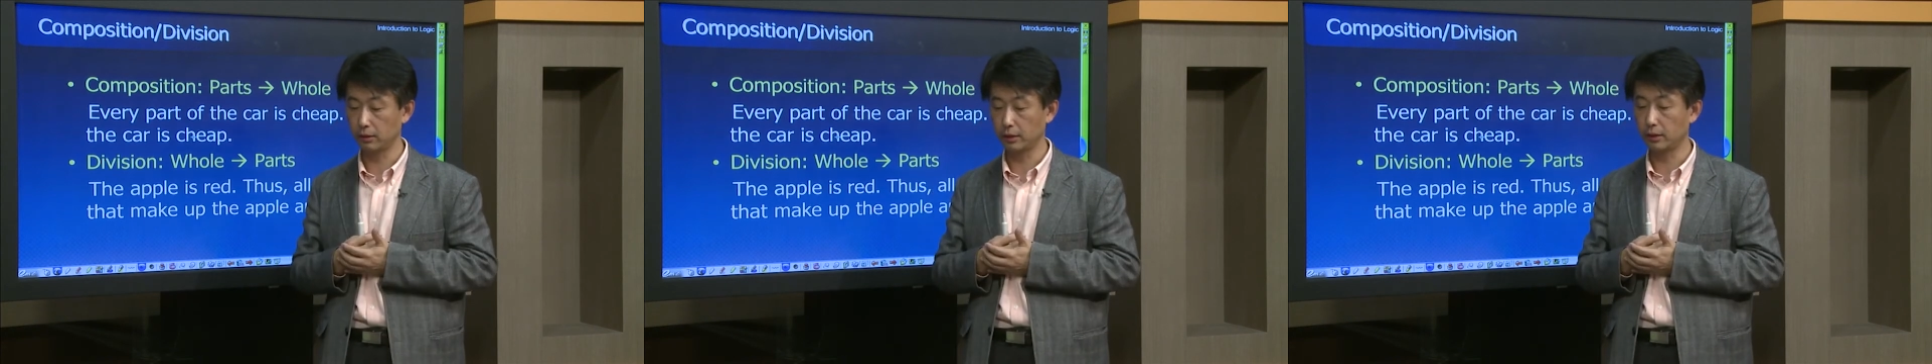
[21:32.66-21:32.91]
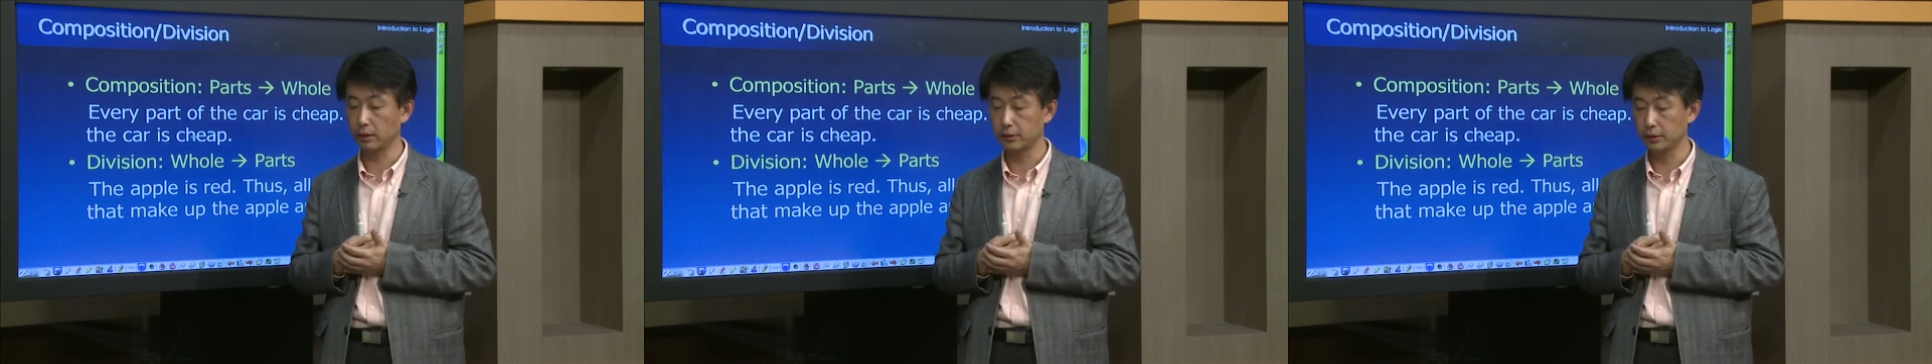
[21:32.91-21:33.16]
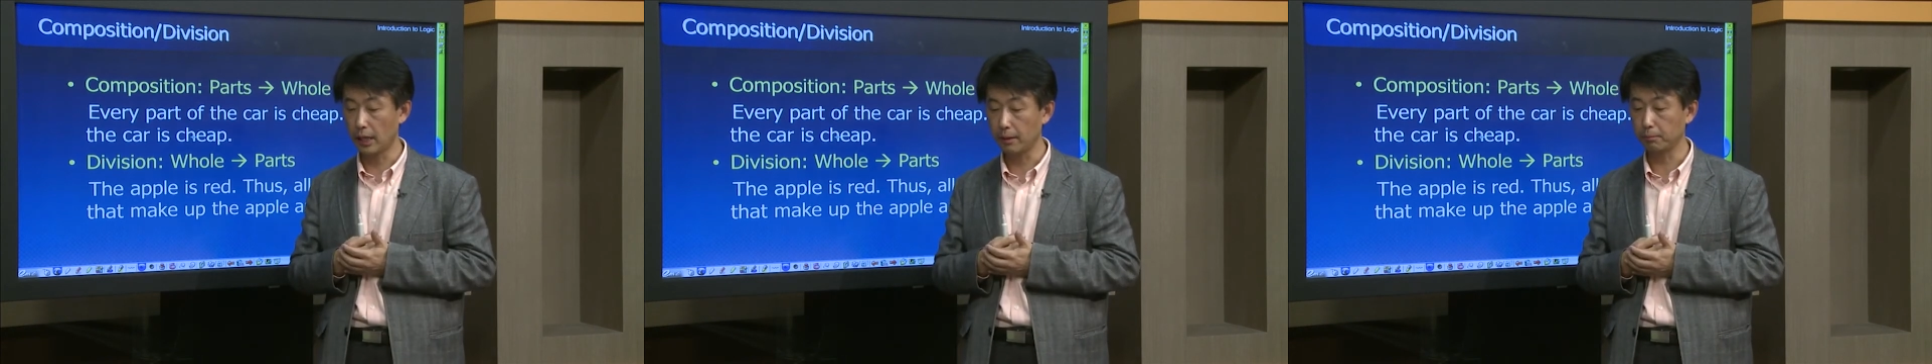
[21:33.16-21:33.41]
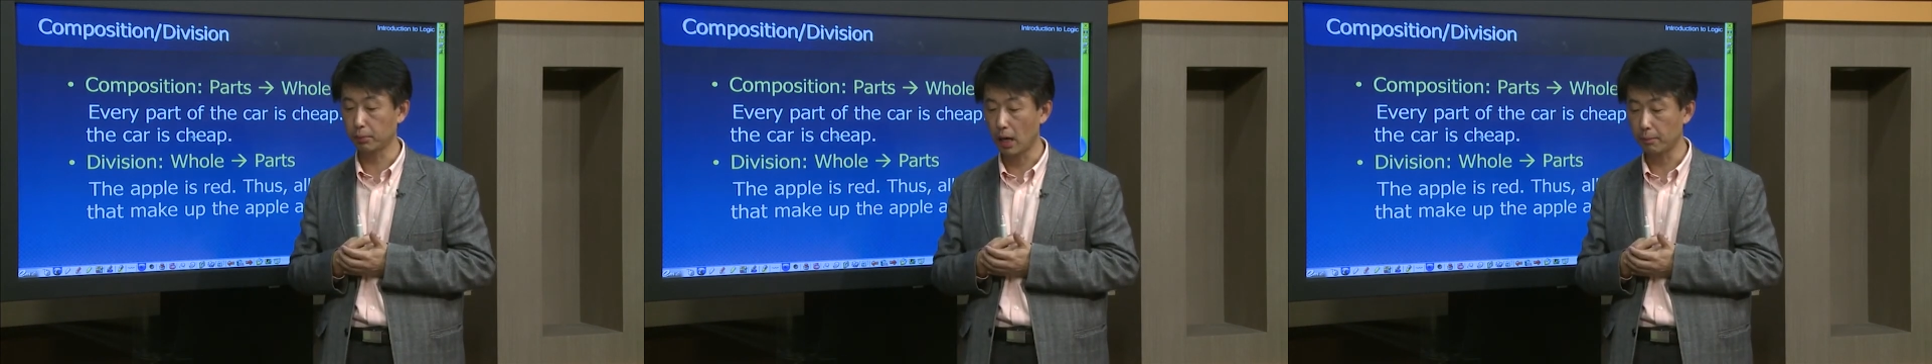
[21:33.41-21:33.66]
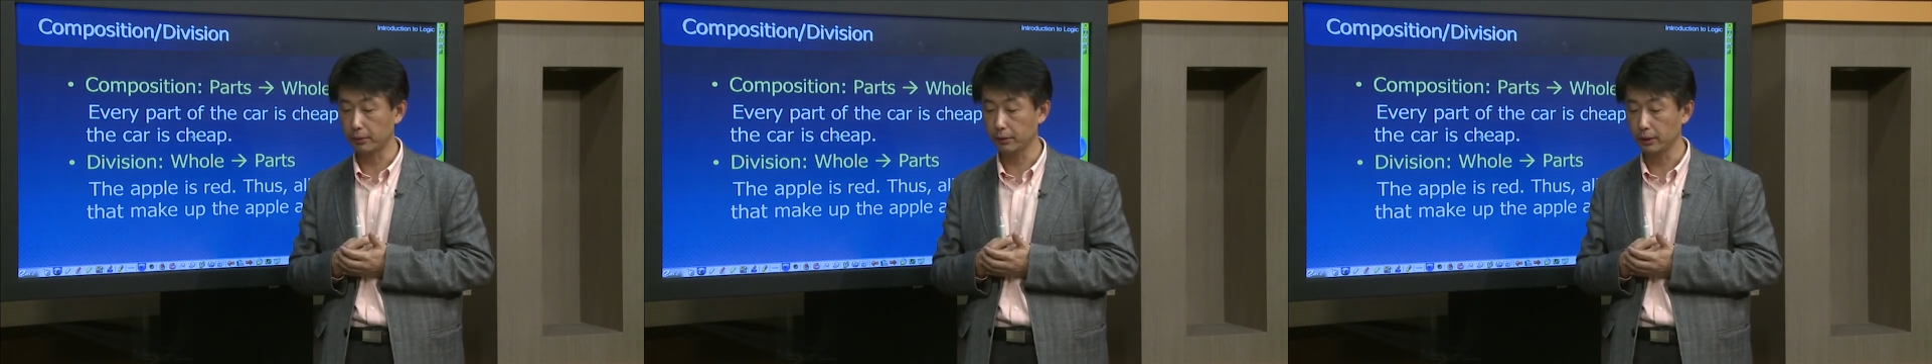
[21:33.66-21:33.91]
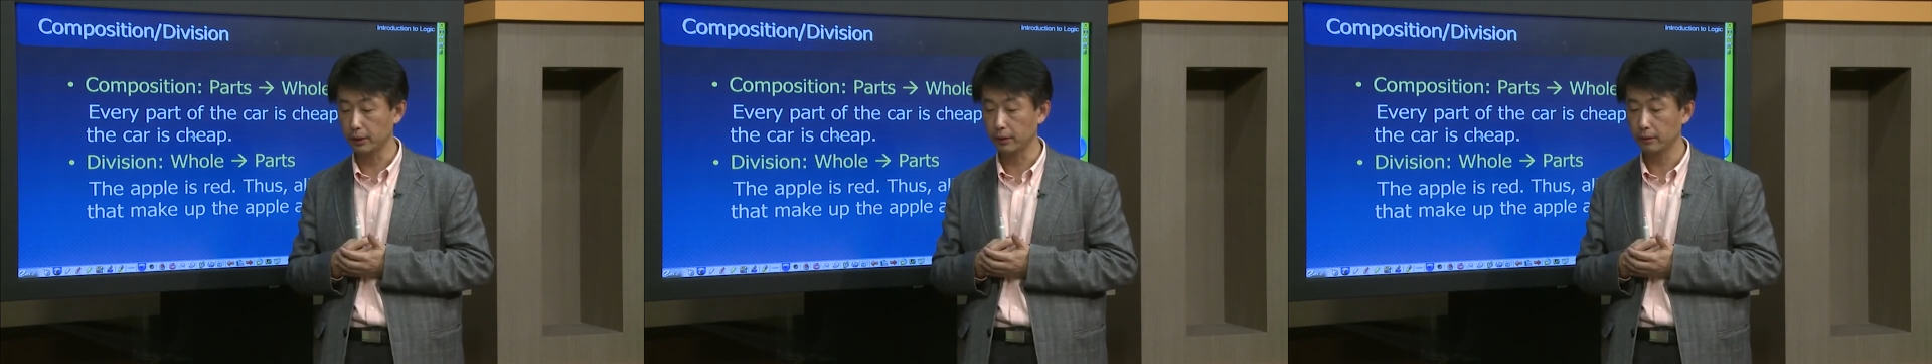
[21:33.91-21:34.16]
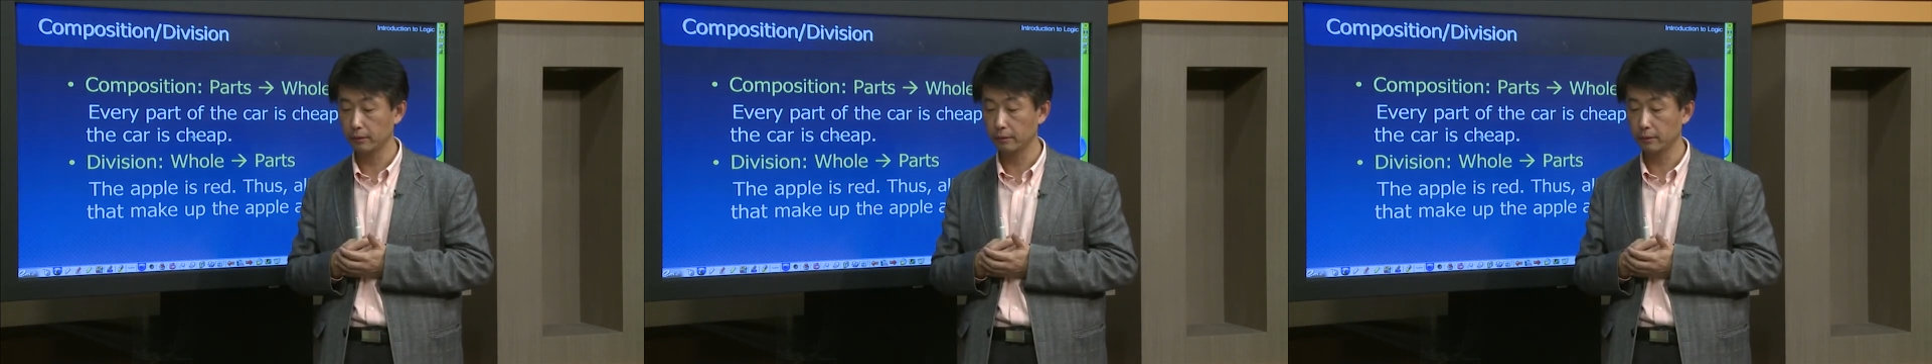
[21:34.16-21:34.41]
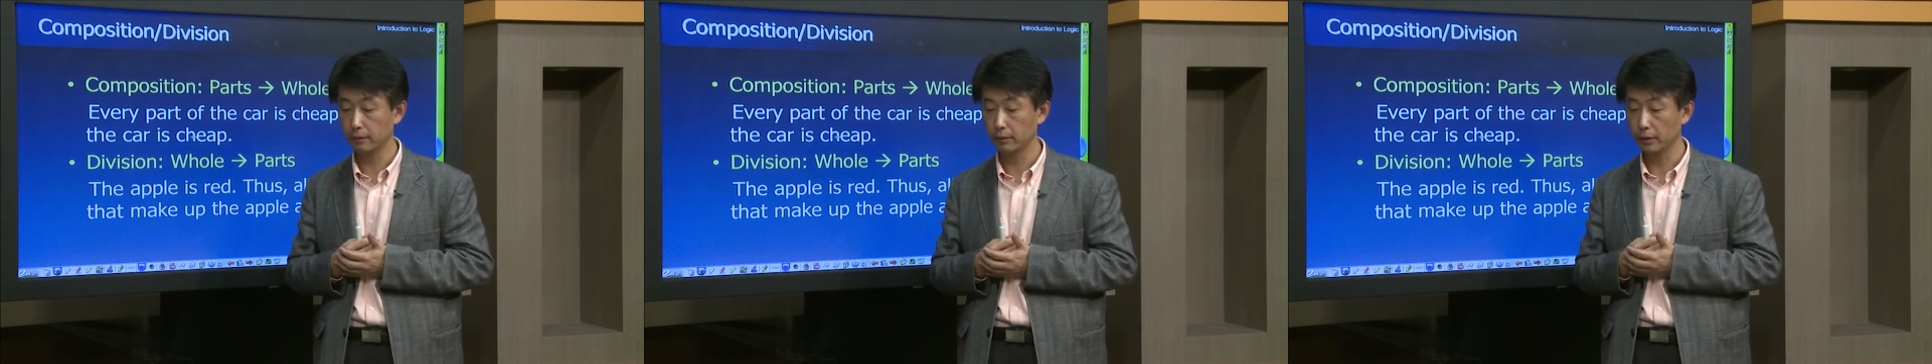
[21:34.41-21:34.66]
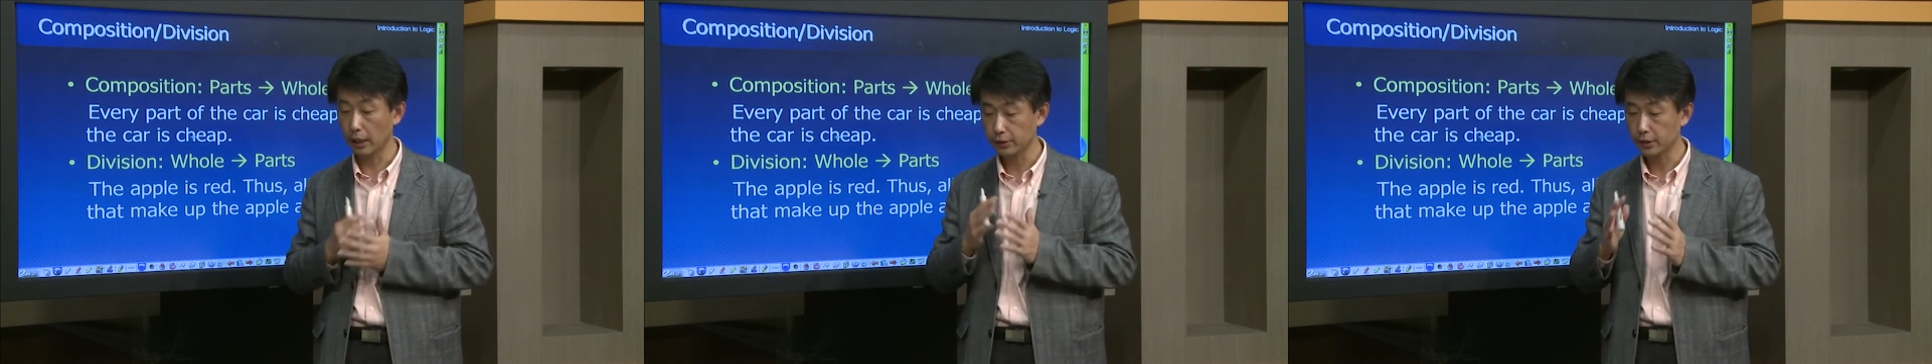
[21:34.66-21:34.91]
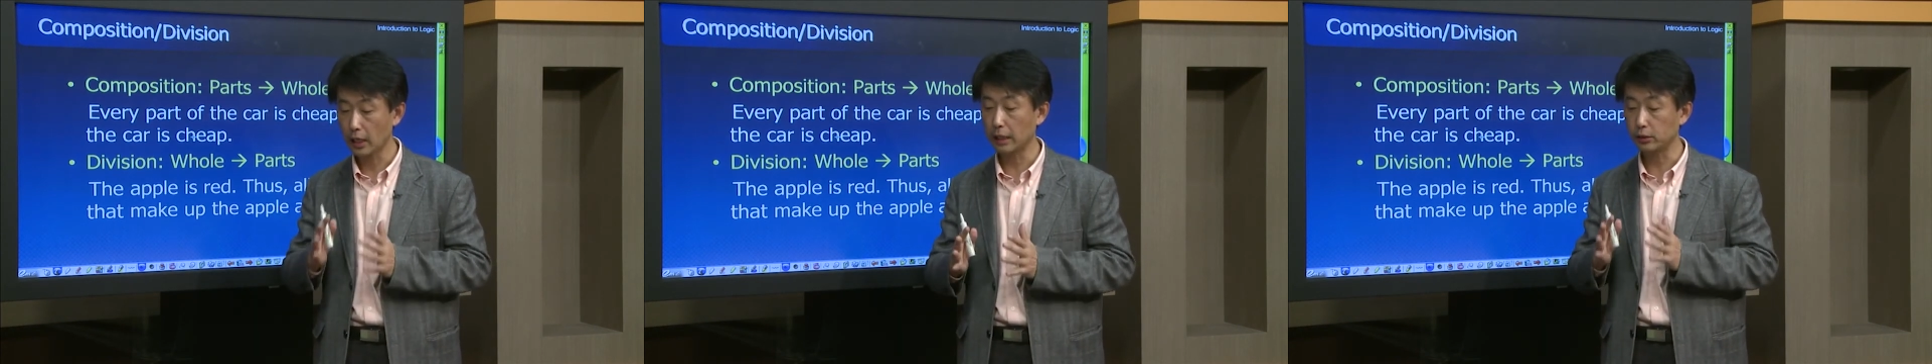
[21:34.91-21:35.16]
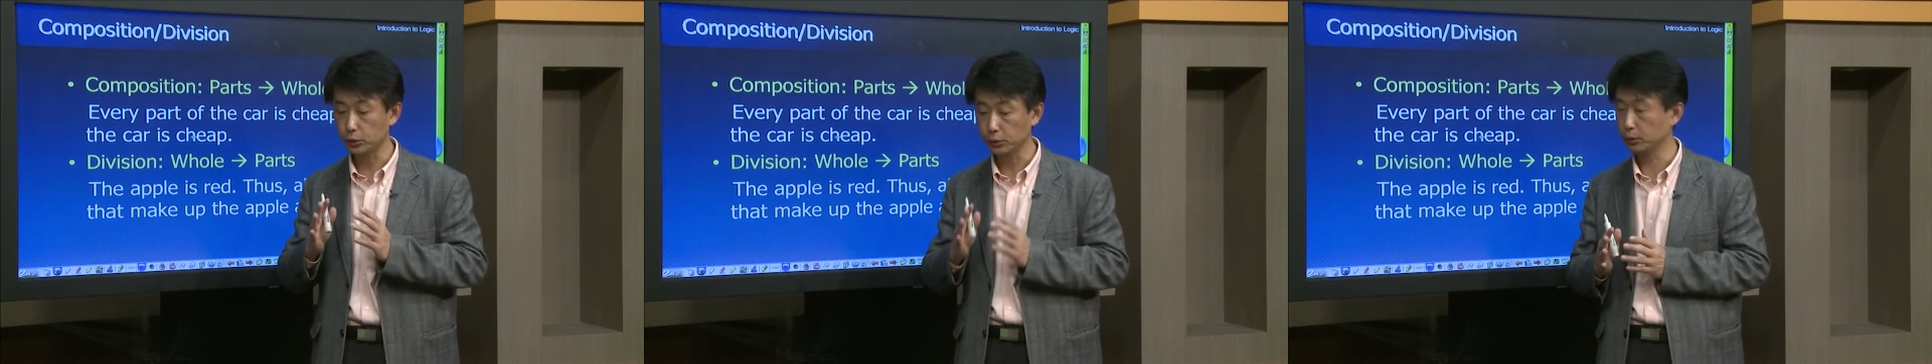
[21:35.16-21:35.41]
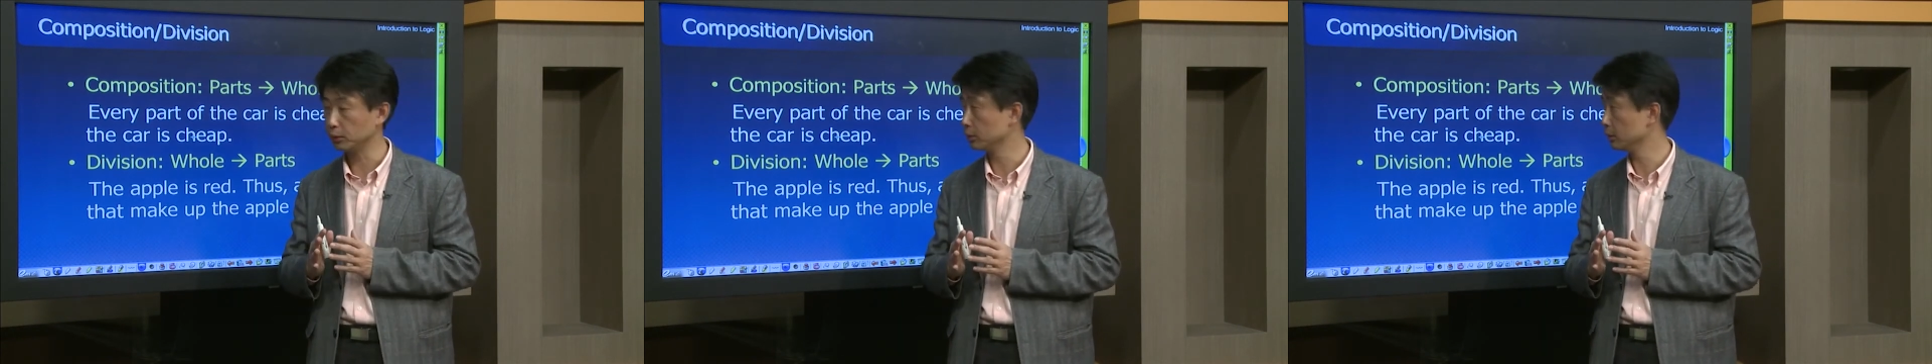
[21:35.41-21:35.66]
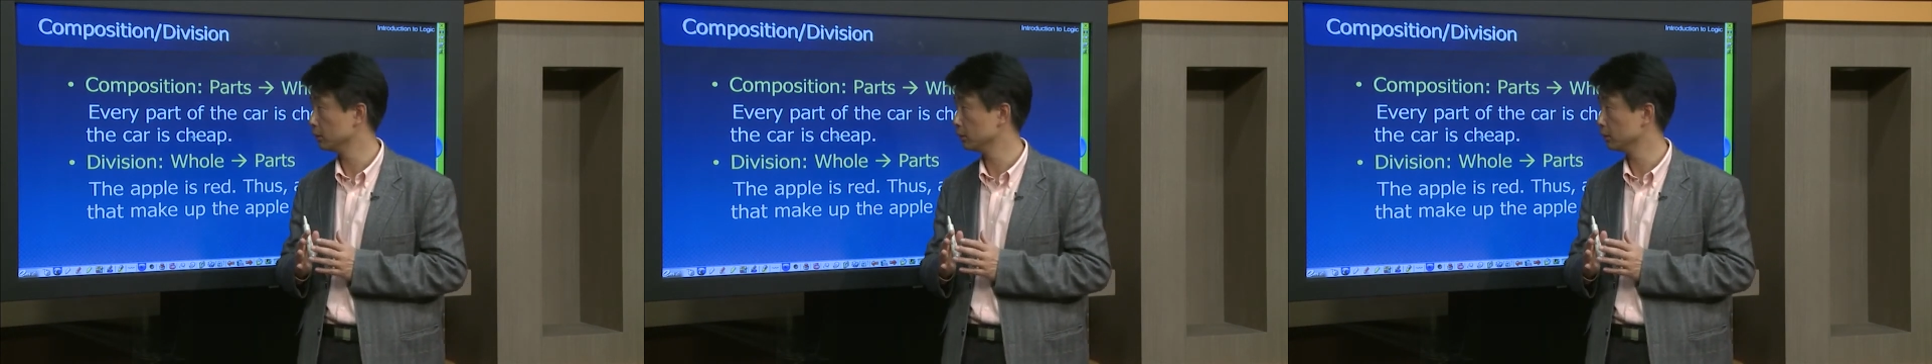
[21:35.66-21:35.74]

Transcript: the same property. That's not true.